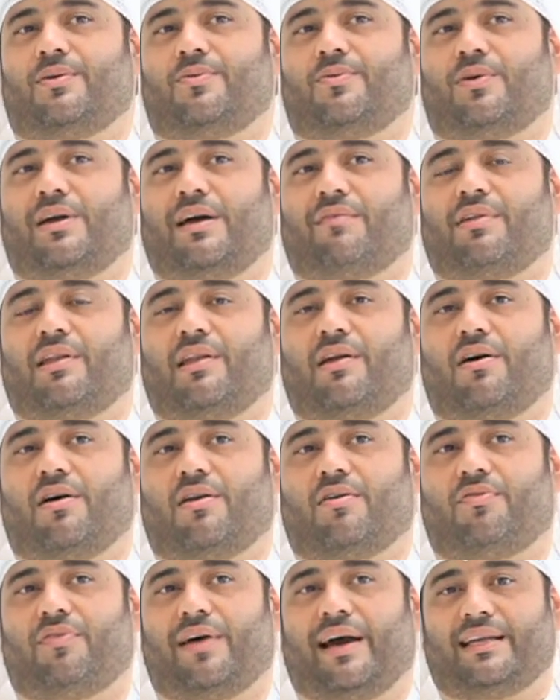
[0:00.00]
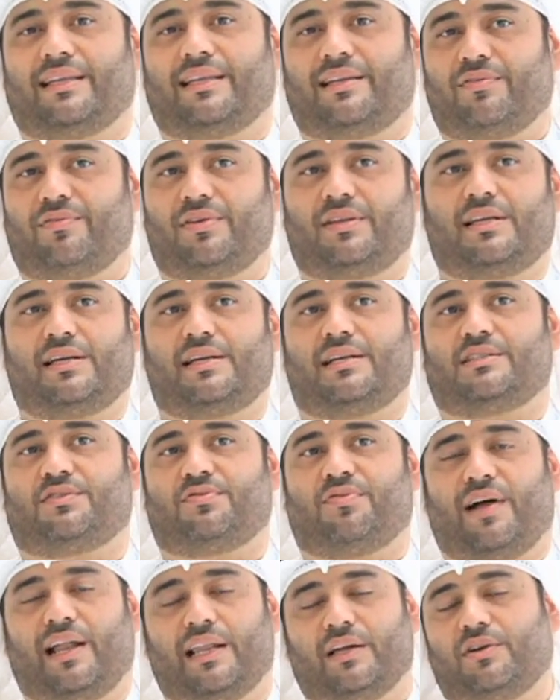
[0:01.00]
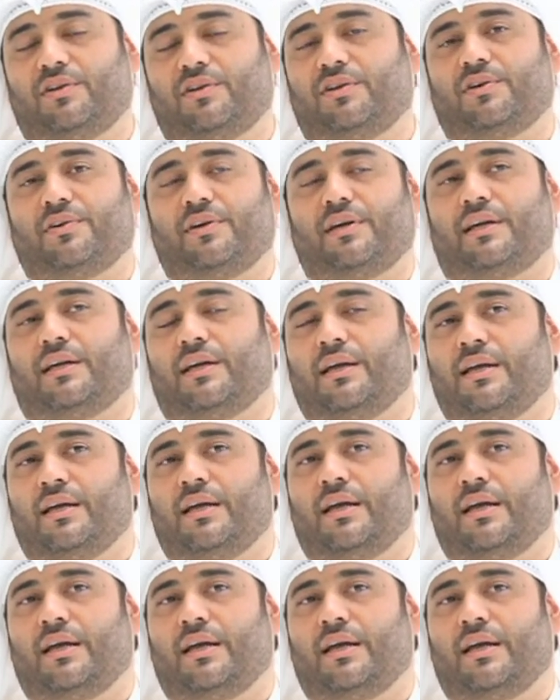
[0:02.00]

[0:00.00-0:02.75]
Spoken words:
We have a lot of activities, falconry.